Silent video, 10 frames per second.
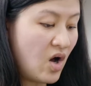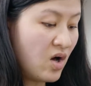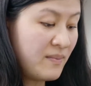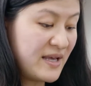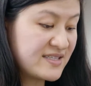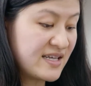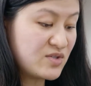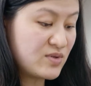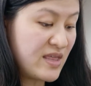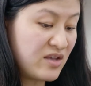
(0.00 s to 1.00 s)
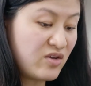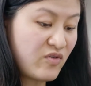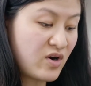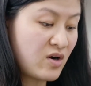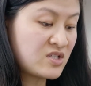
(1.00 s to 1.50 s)
All makes sense. Thank you
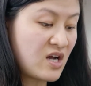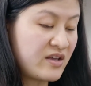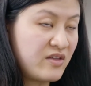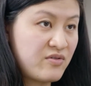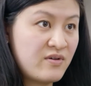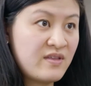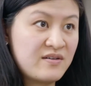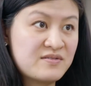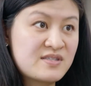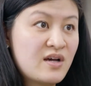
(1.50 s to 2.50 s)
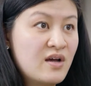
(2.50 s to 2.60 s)
for talking through those.